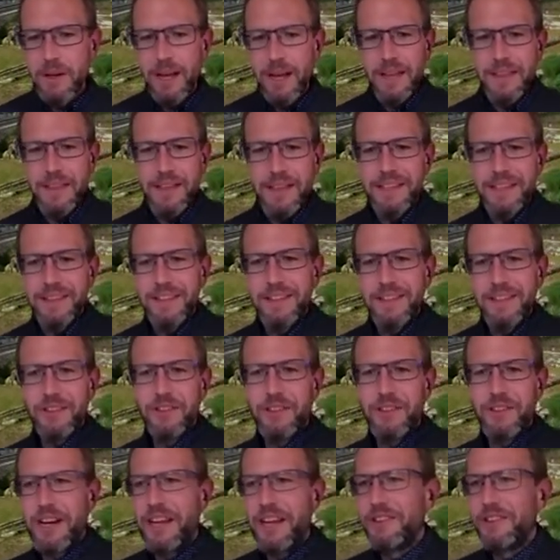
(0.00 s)
I think this
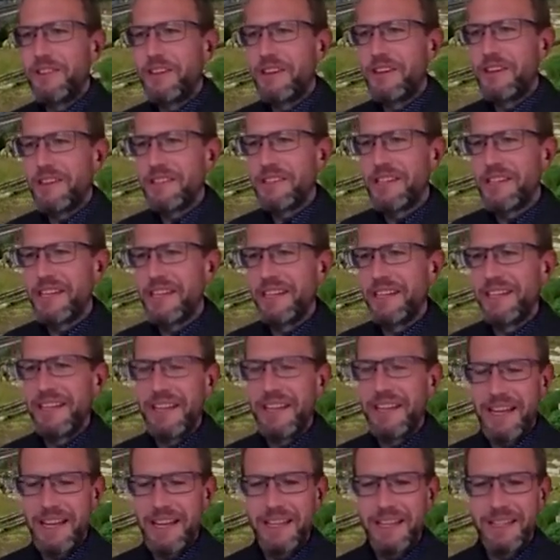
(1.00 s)
is a nice, interesting
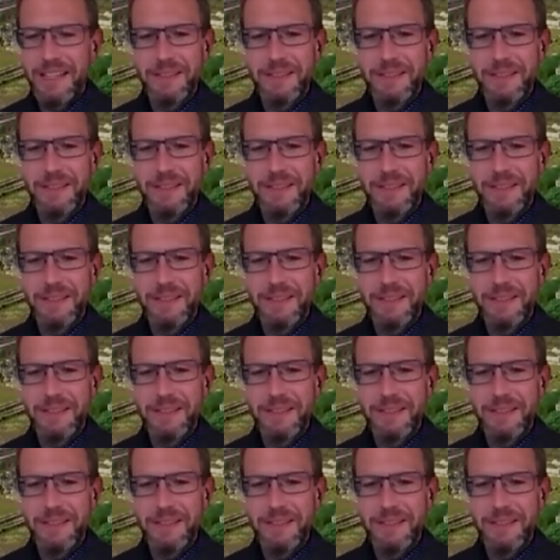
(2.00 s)
uh,